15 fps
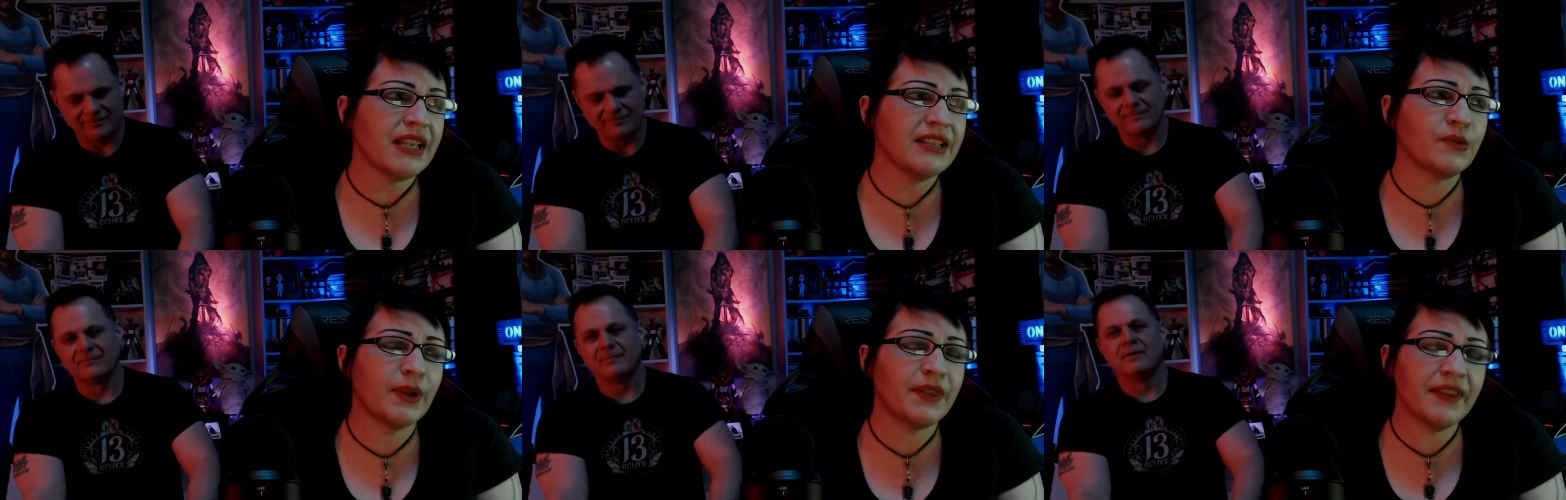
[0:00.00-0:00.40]

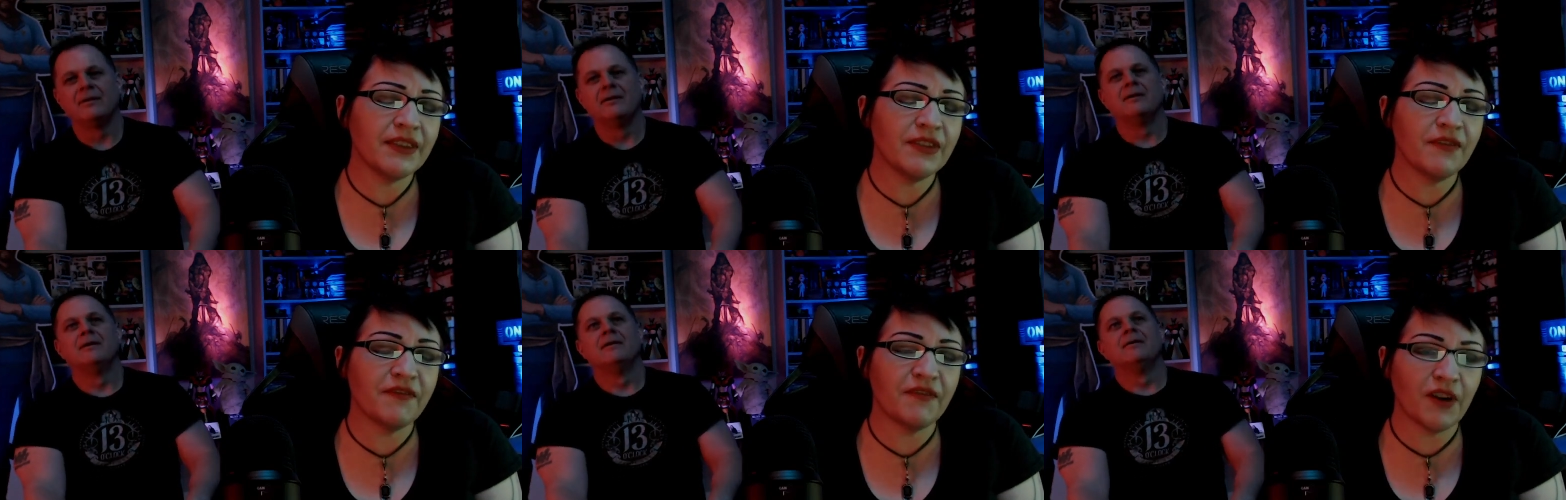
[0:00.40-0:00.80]
Speaker 1: So I
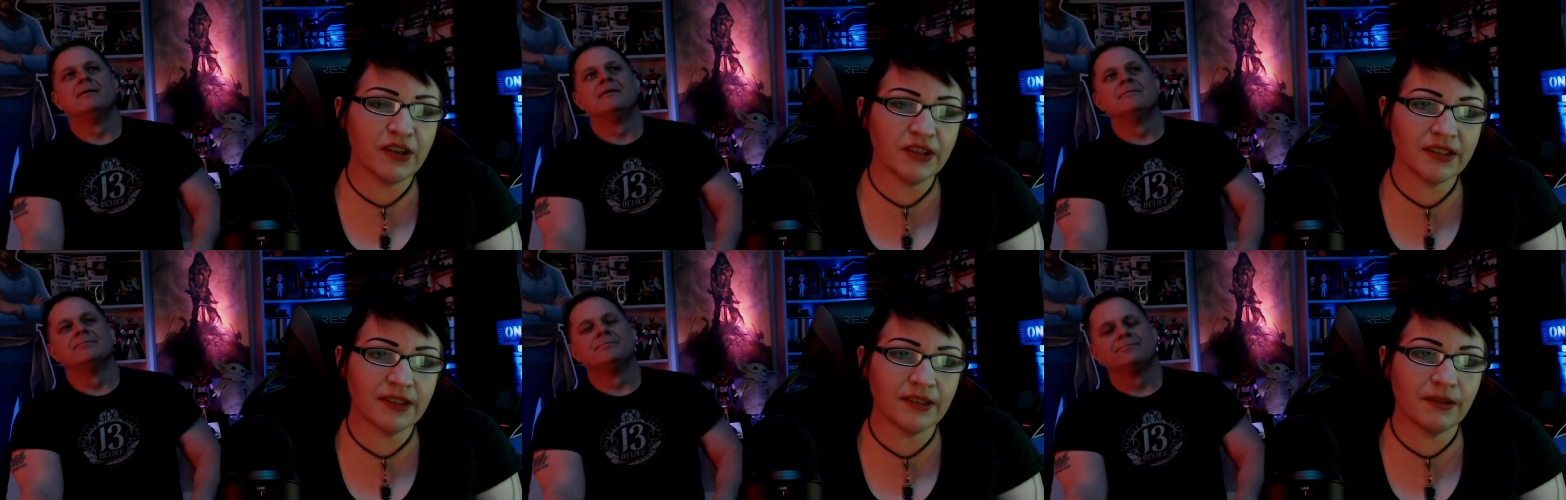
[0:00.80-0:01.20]
think the
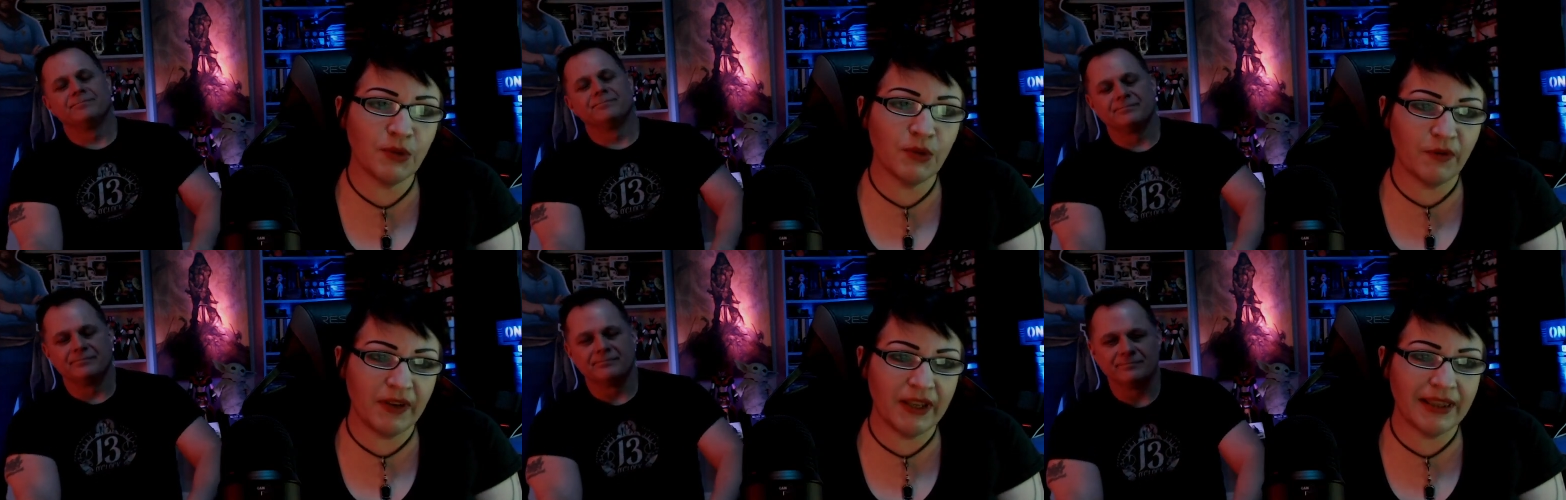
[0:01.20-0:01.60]
first
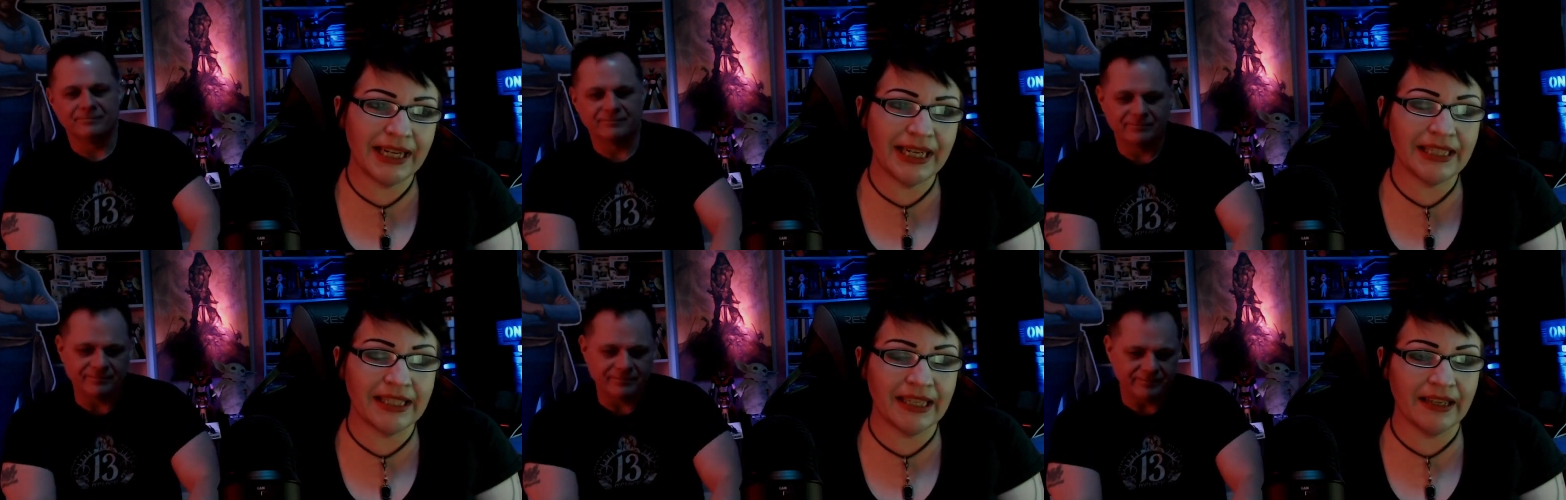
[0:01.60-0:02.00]
movie that
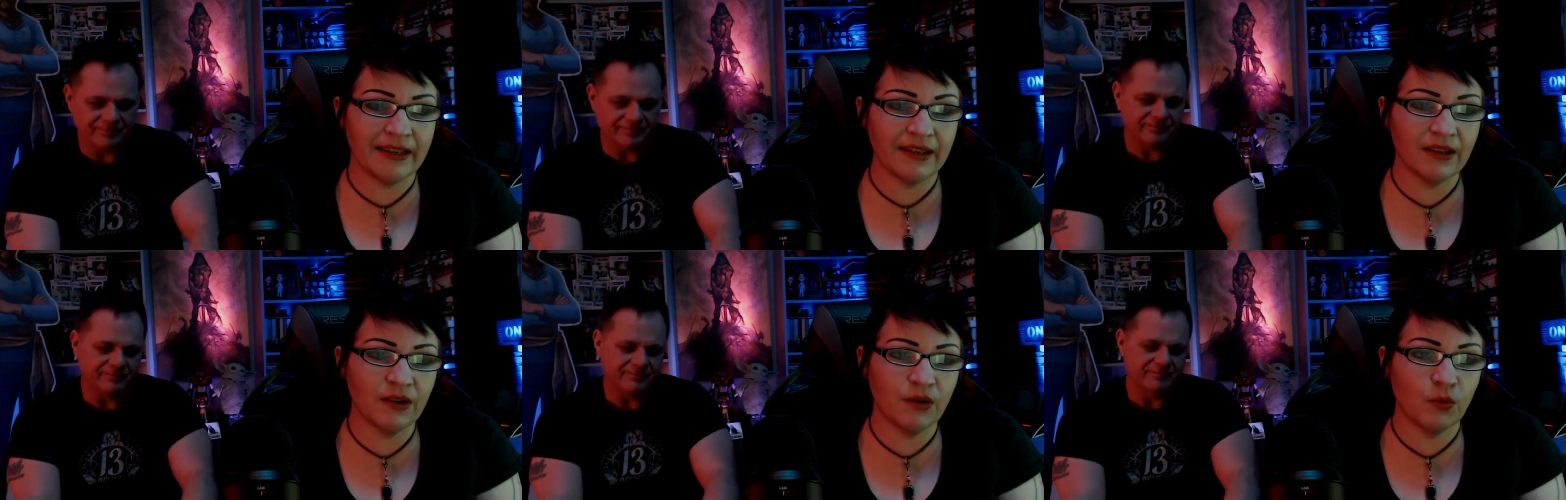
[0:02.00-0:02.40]
he
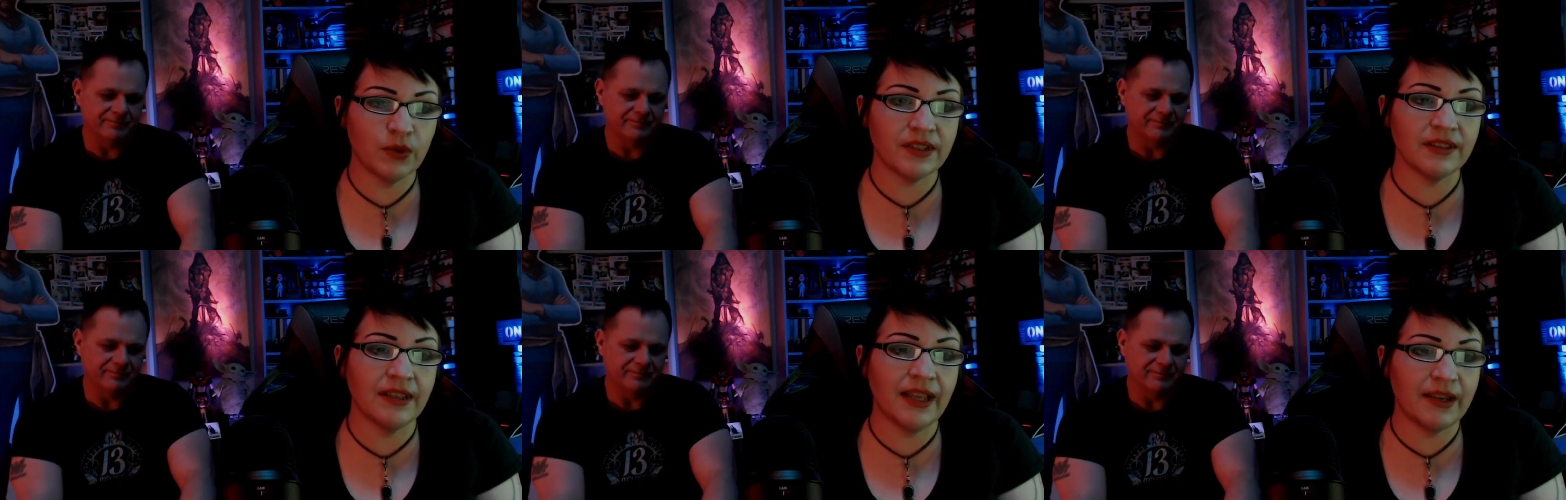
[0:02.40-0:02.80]
did
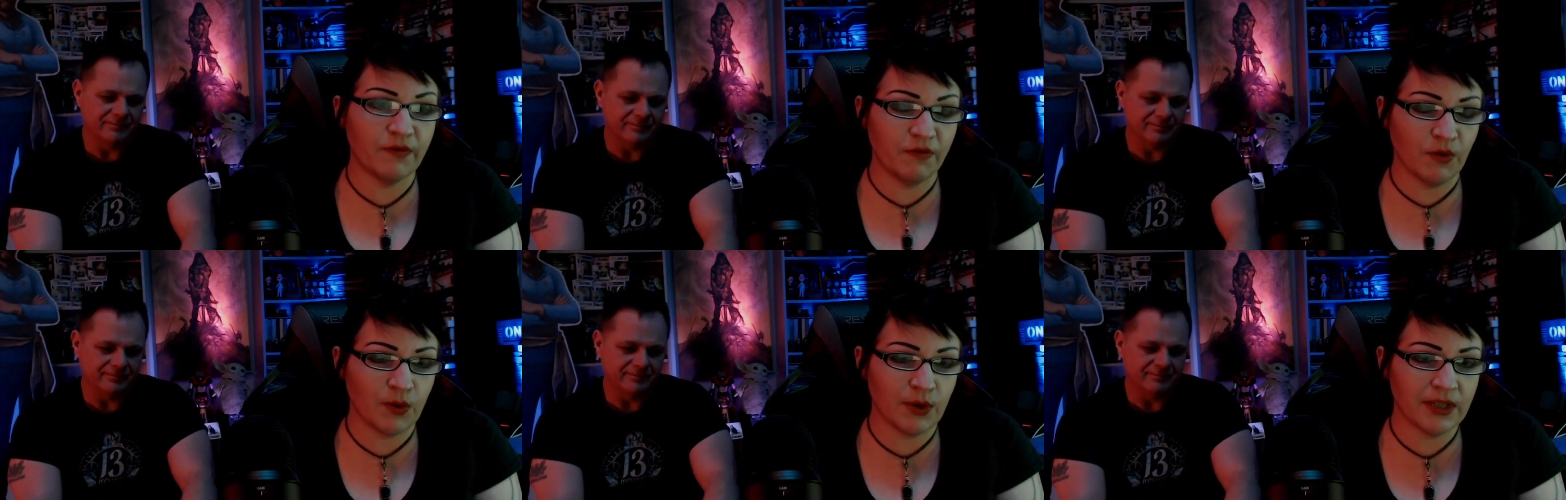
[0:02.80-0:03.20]
was Life
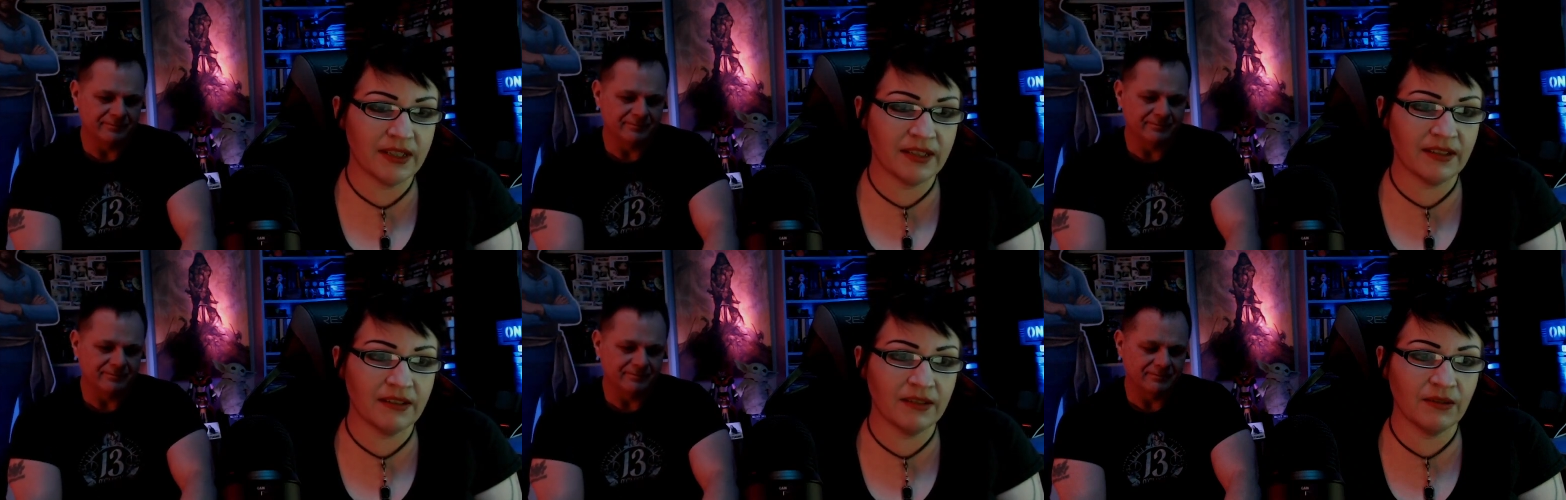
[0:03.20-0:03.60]

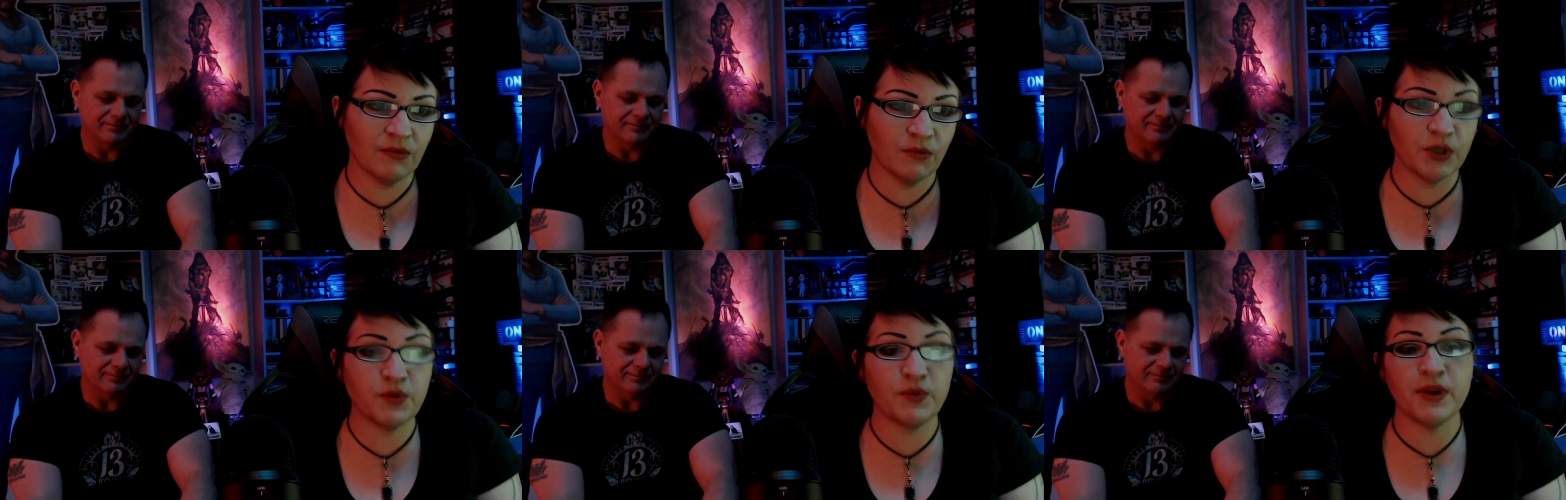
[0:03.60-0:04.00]
Force,
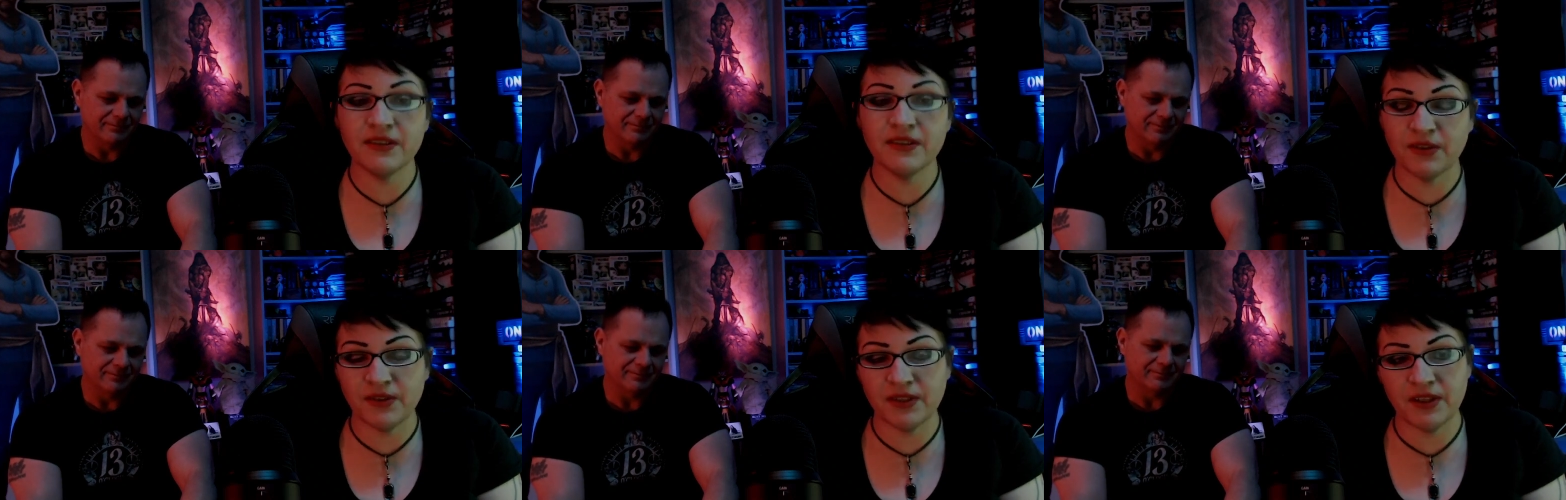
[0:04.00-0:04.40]
which we
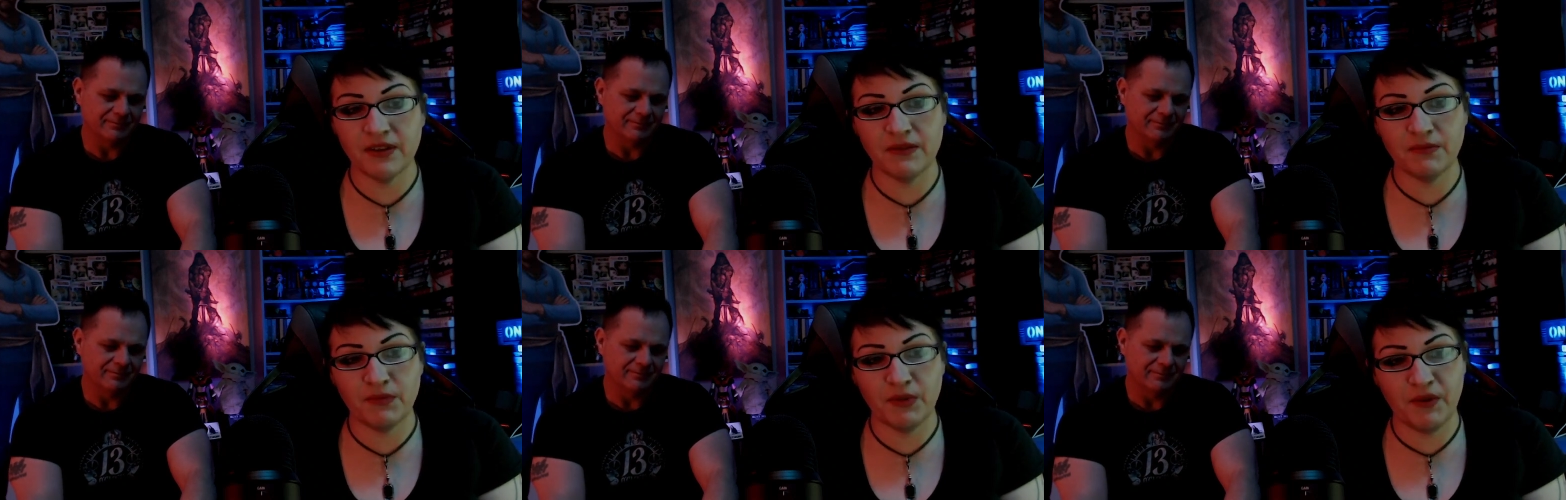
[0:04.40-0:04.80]
also did
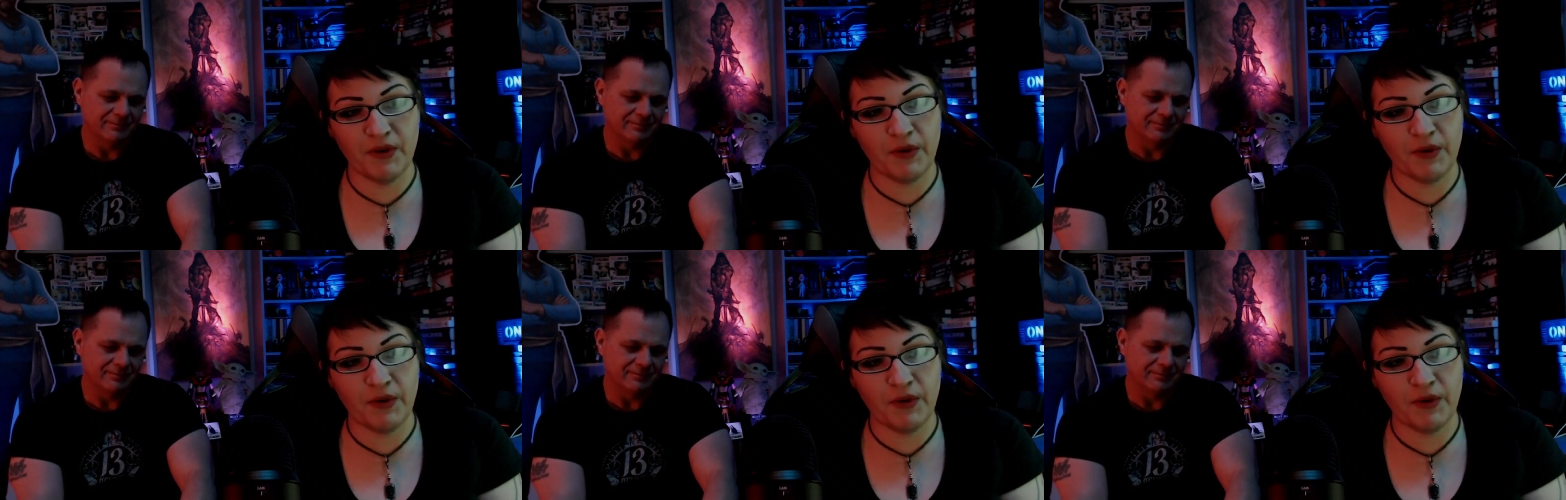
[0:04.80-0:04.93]
a movie